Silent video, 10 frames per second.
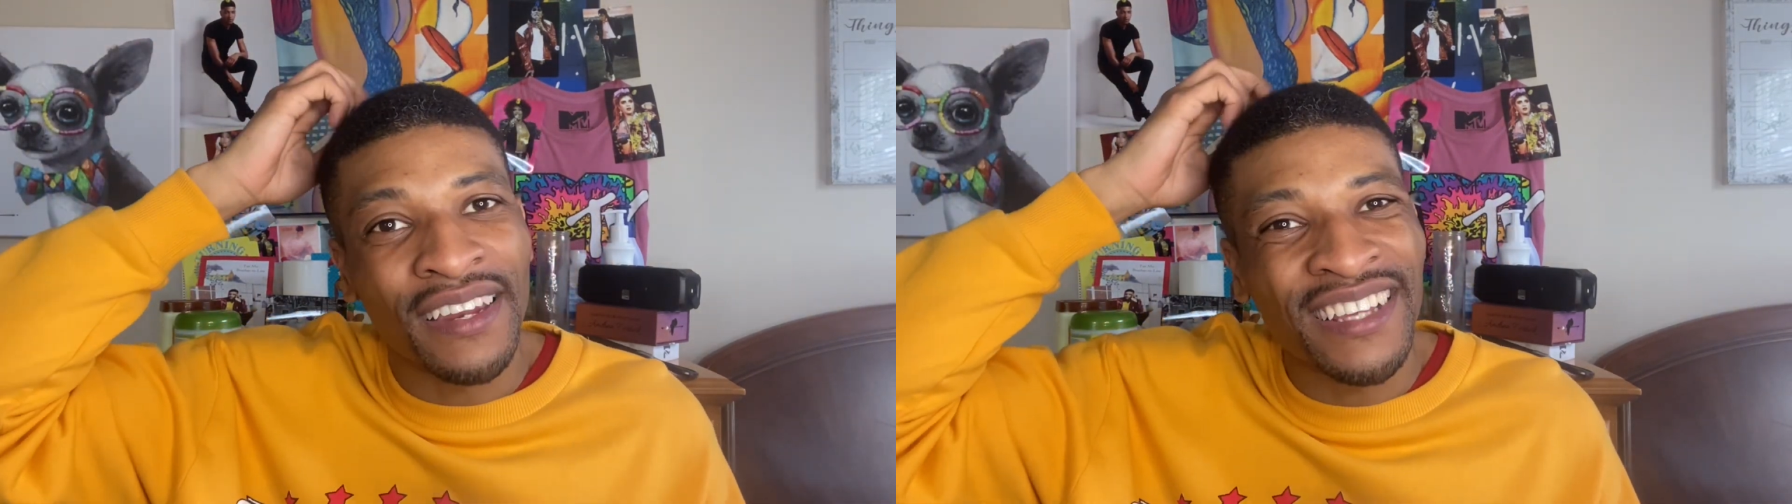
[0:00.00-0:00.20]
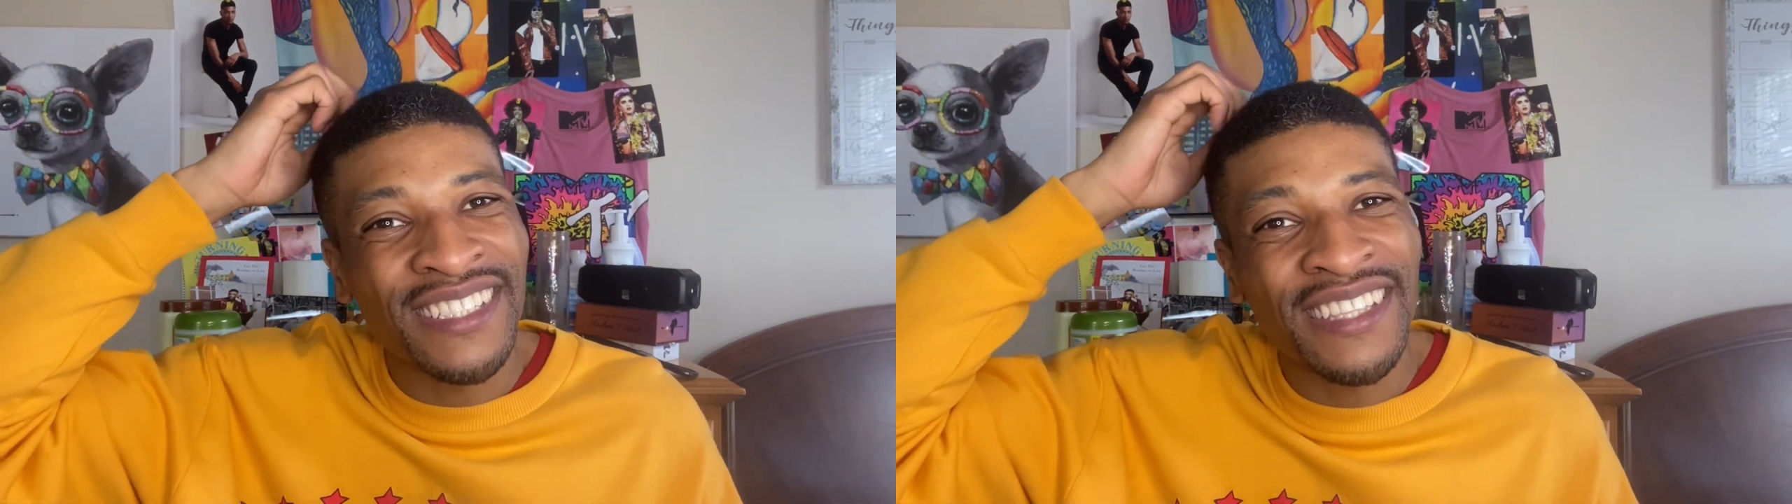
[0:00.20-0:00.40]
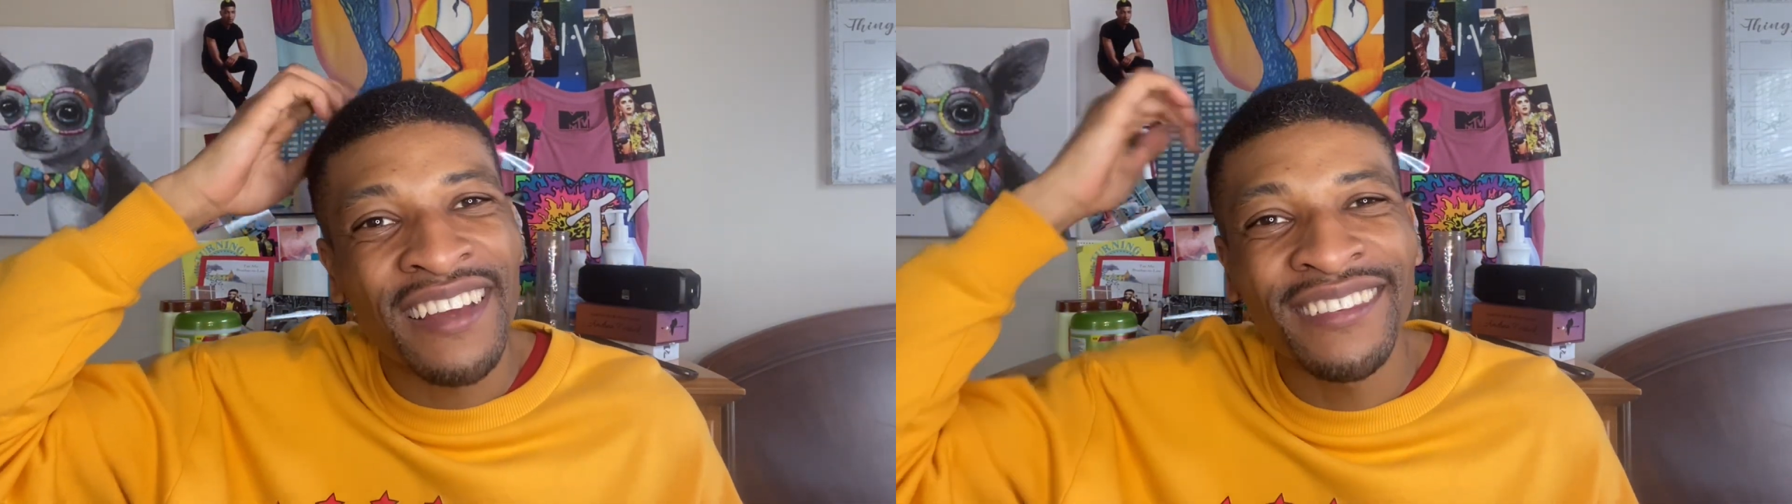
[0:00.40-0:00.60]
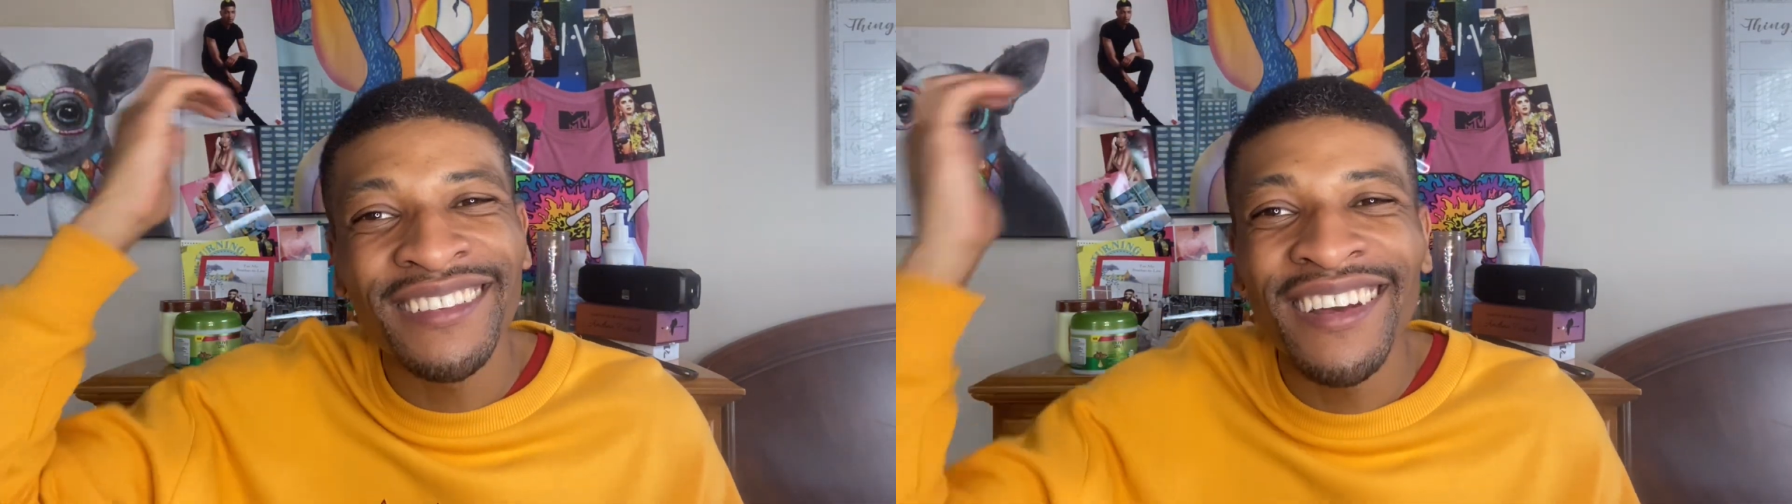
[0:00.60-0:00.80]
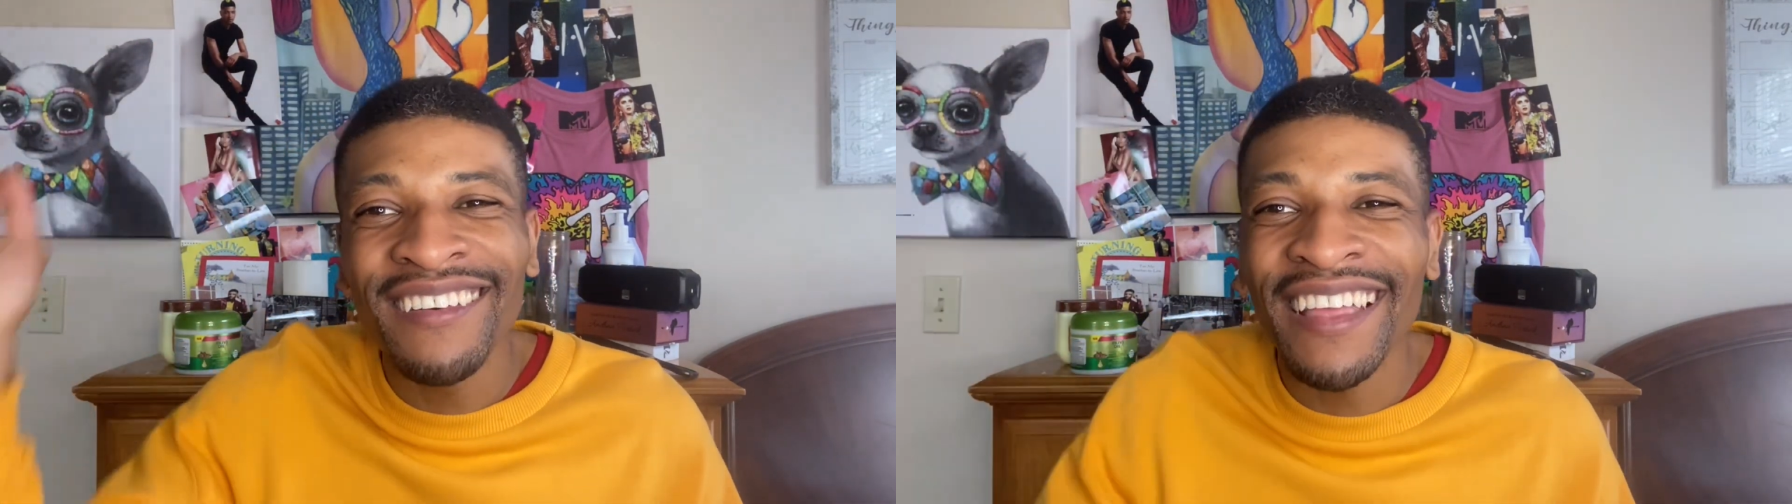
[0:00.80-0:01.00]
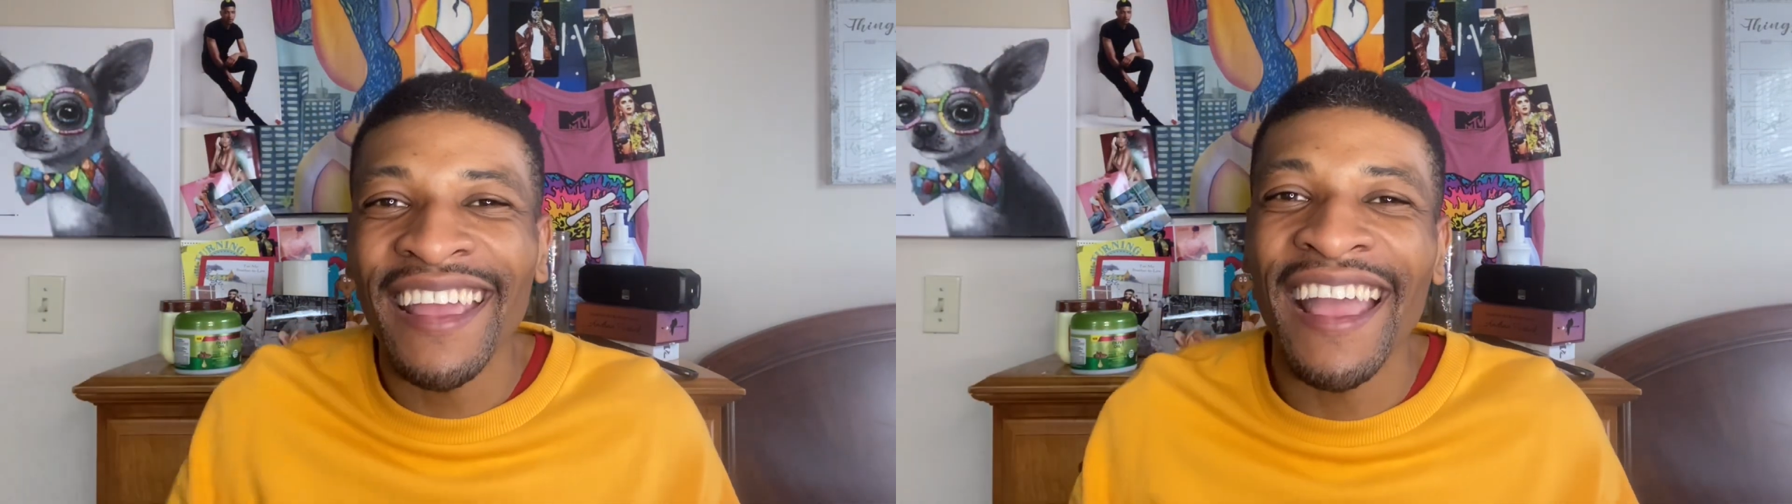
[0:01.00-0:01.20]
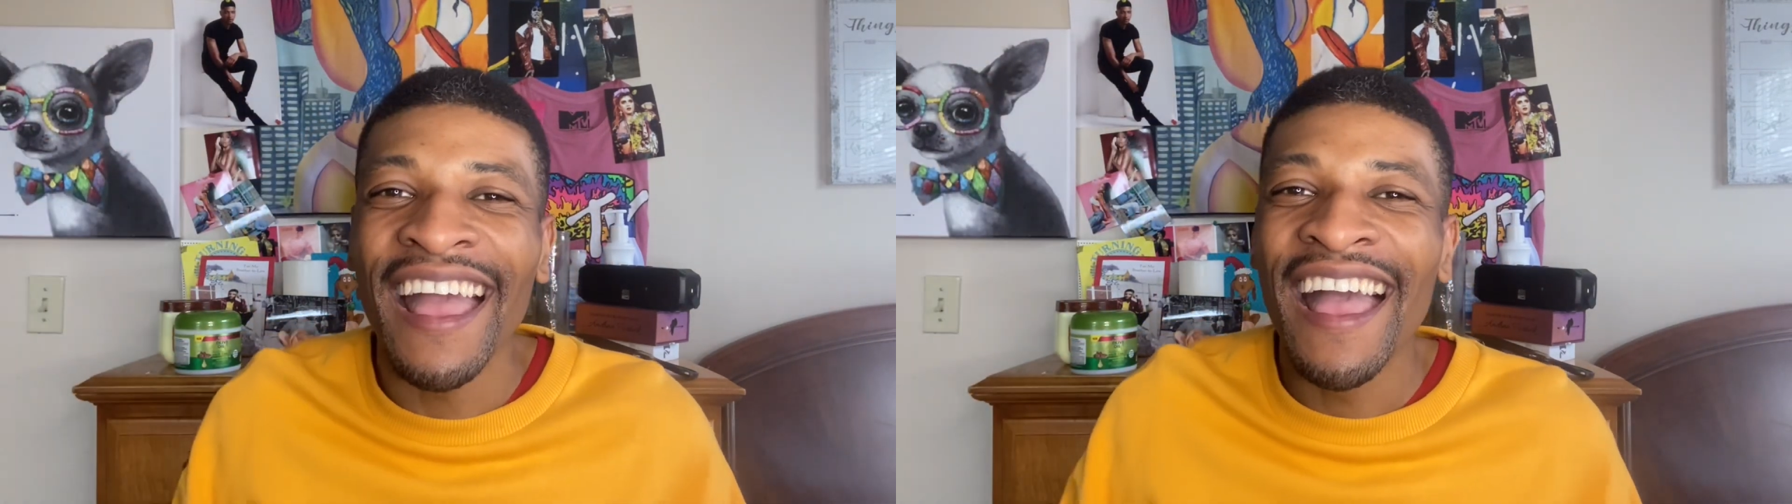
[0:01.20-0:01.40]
And I don't know, like,